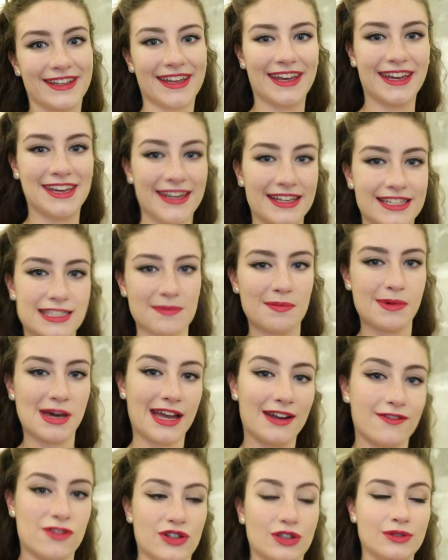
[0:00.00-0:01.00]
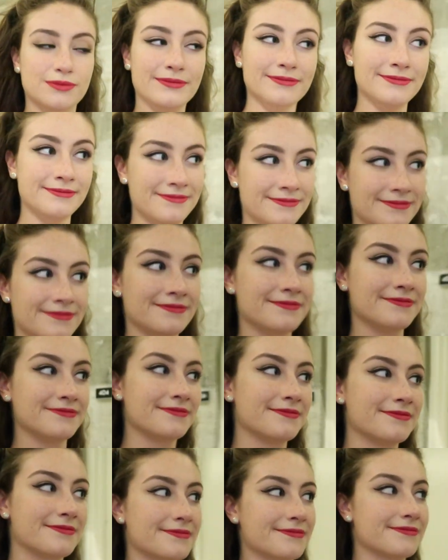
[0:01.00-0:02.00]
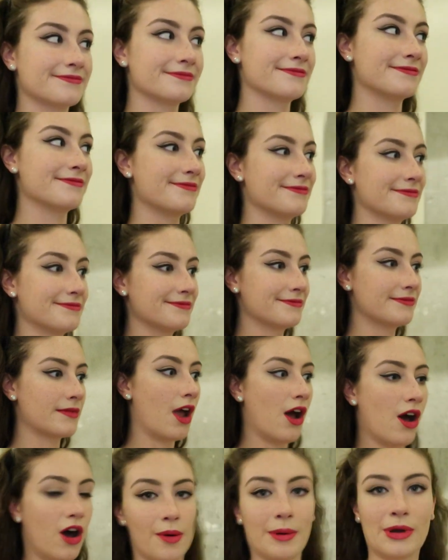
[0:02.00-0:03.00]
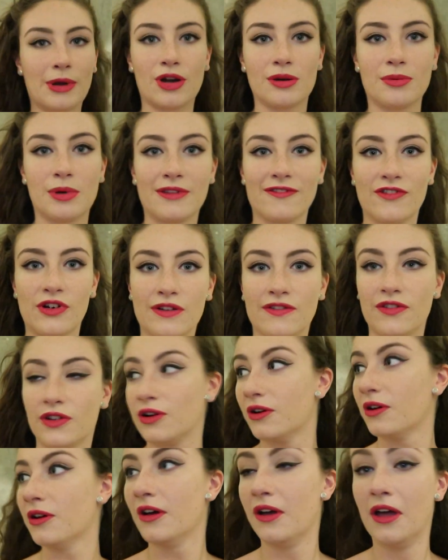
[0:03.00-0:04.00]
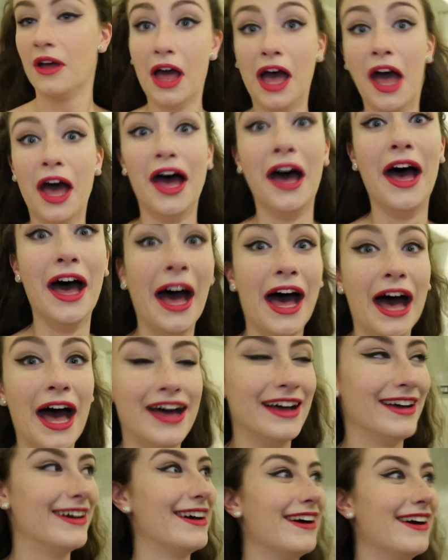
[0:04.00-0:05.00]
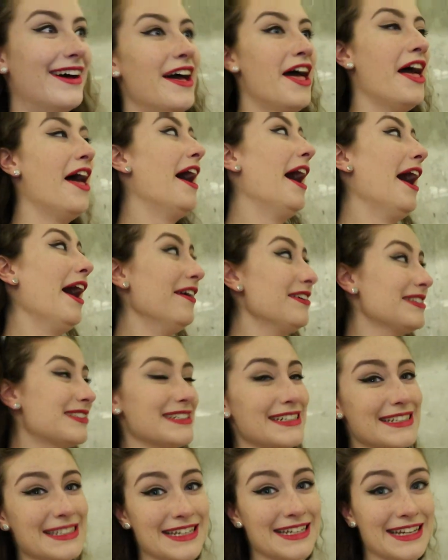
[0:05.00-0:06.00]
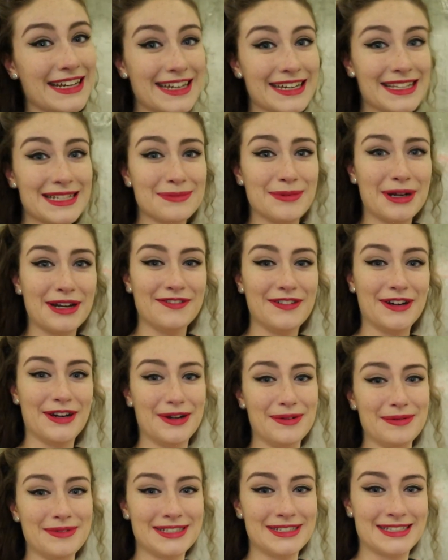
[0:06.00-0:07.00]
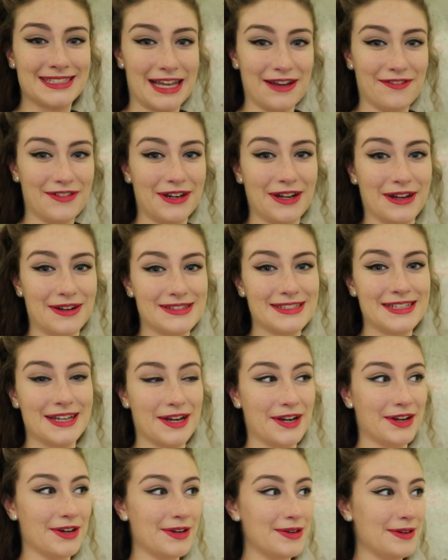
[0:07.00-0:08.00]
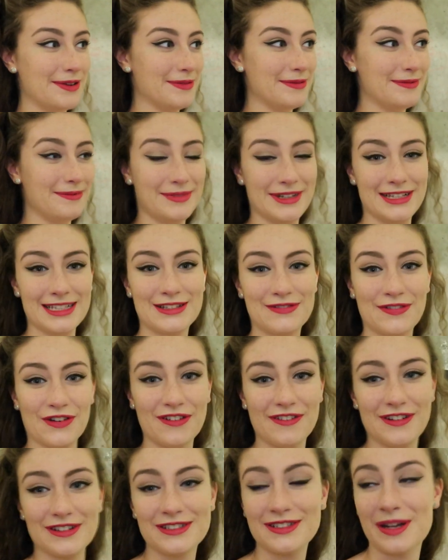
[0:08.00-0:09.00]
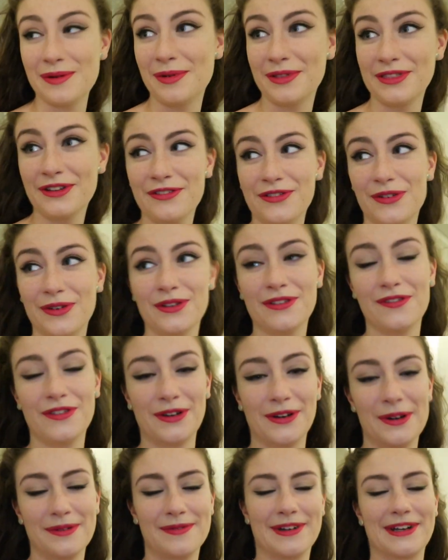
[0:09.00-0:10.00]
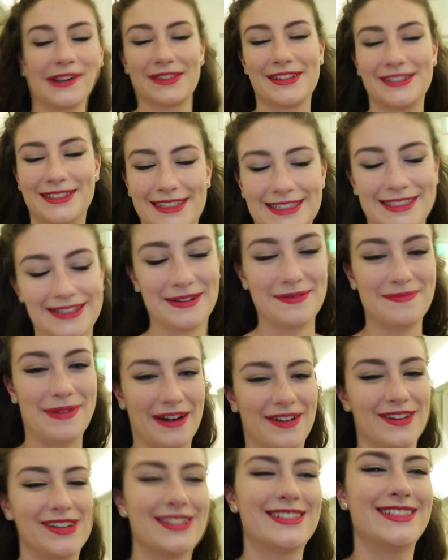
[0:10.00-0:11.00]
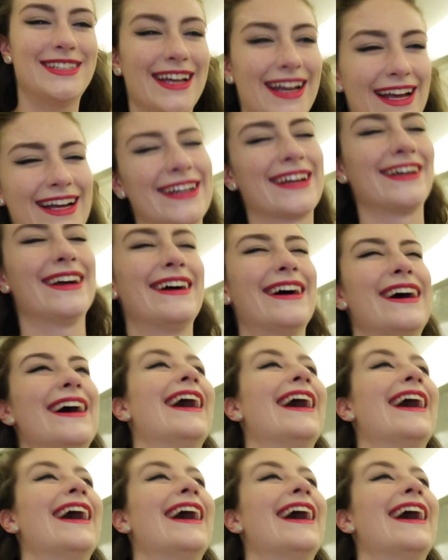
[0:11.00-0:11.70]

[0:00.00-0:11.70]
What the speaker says: Here's my room. Oh my god, I'm on the wrong floor. I was gonna say, here's my room, 702, but it's 402, I'm on the fourth floor. Oh my god, this is so embarrassing.